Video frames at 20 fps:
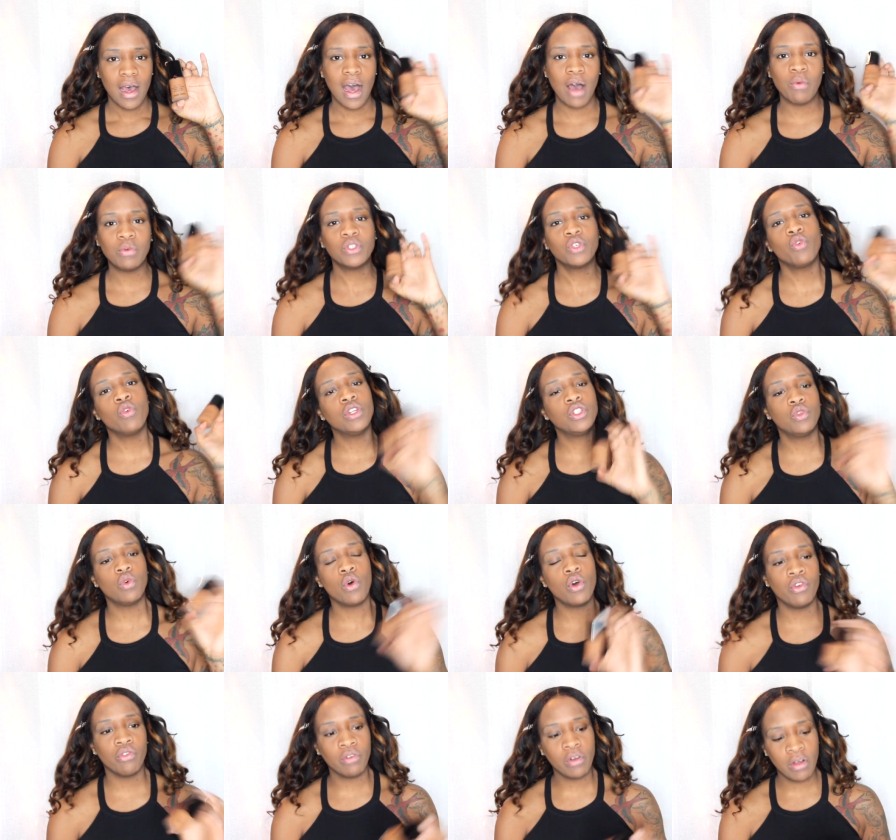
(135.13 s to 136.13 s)
I was going to
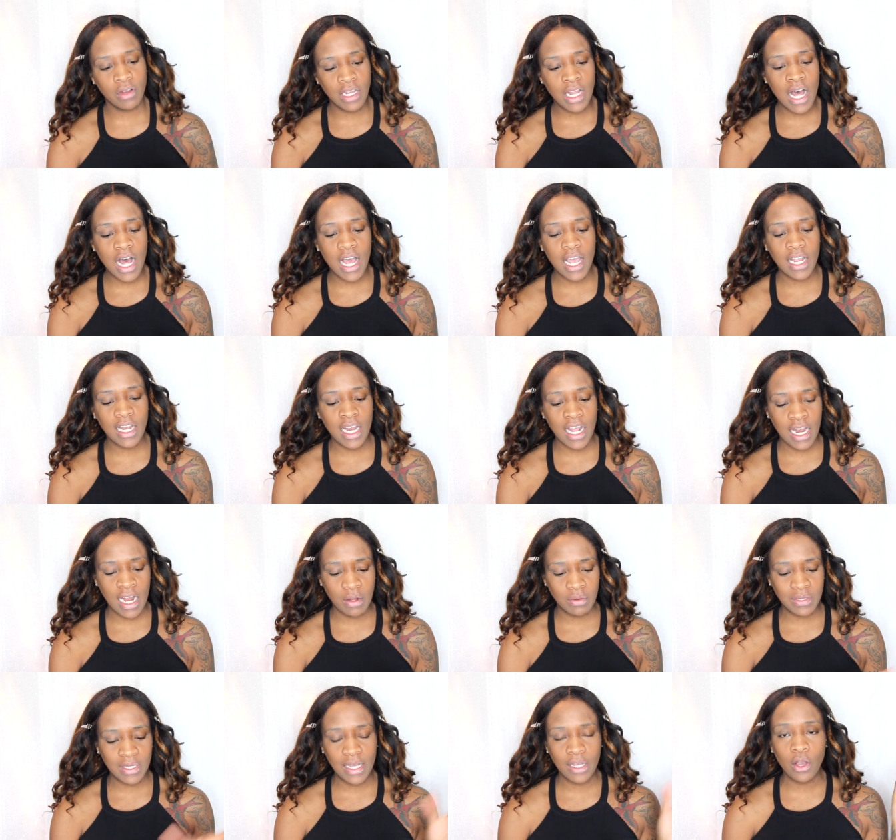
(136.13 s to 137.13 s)
order it online and
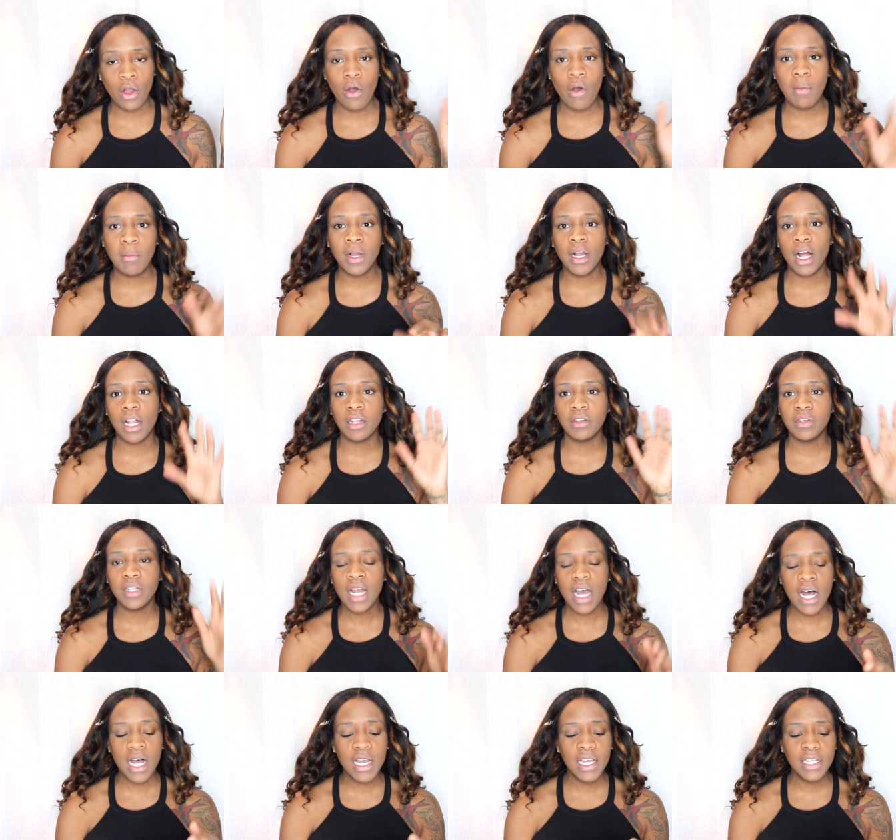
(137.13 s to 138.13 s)
I was like, oh, I'm a color
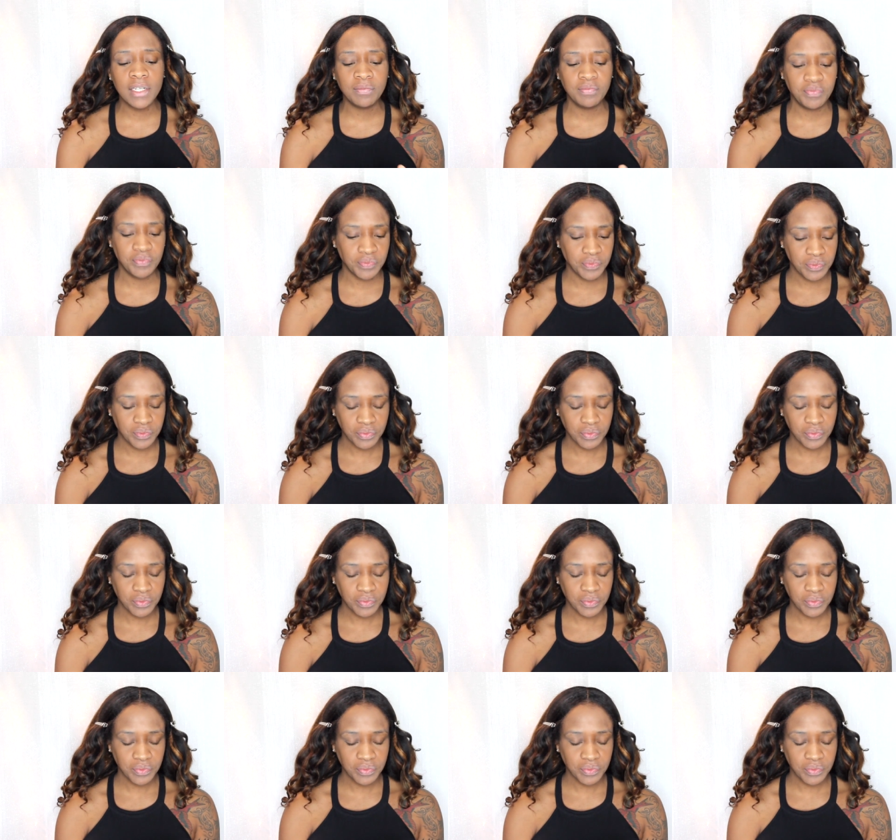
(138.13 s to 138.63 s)
nine.